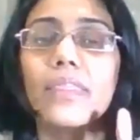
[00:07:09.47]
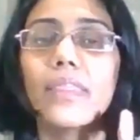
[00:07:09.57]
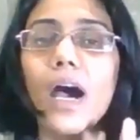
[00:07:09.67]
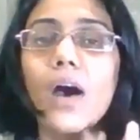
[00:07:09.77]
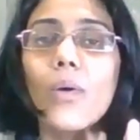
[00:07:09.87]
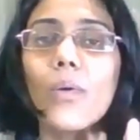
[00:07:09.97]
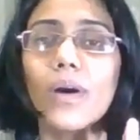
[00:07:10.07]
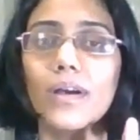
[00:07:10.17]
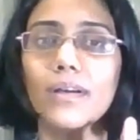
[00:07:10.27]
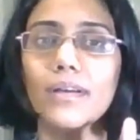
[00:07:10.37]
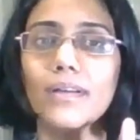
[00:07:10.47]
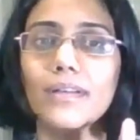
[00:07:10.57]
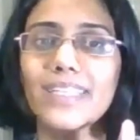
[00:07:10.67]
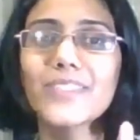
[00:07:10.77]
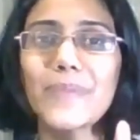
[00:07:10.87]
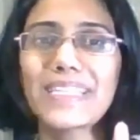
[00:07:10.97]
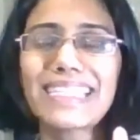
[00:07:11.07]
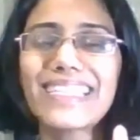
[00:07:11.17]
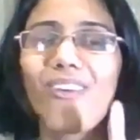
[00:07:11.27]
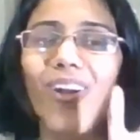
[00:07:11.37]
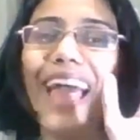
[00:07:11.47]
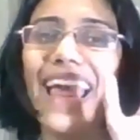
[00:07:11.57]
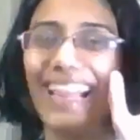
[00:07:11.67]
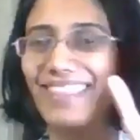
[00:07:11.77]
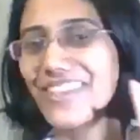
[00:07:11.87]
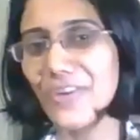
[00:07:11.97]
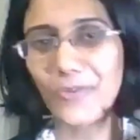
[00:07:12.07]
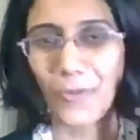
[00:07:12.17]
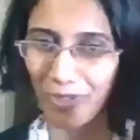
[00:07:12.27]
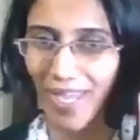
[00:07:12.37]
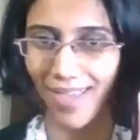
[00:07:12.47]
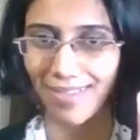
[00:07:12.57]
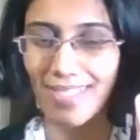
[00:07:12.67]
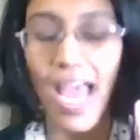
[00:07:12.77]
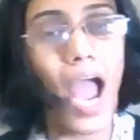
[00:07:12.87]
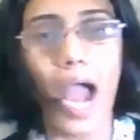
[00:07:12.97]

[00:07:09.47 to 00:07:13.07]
Now, uh, it's basically called health in your own hands.